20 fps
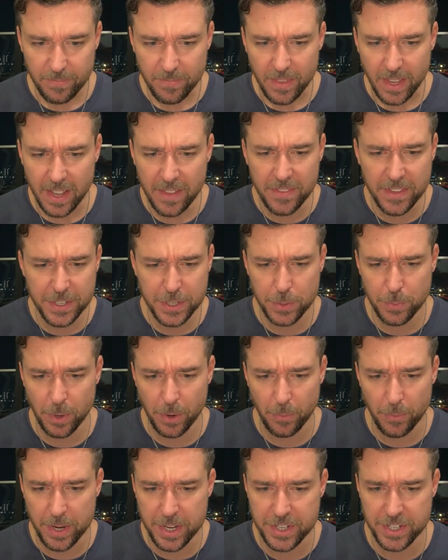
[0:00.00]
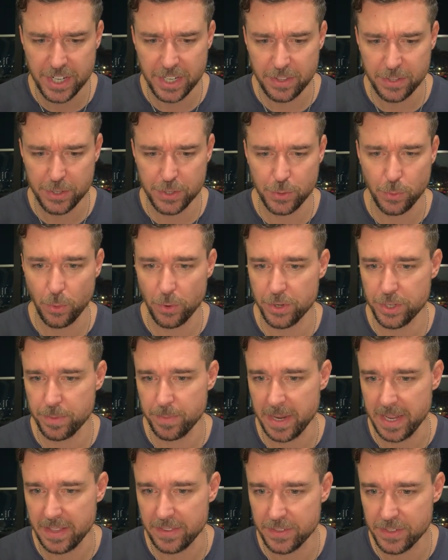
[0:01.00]
And this is what reaching the source
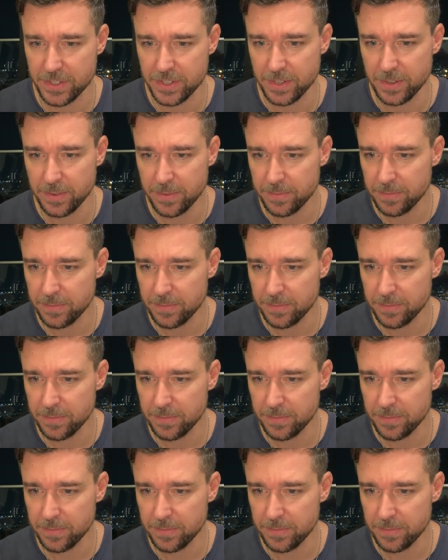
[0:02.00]
means.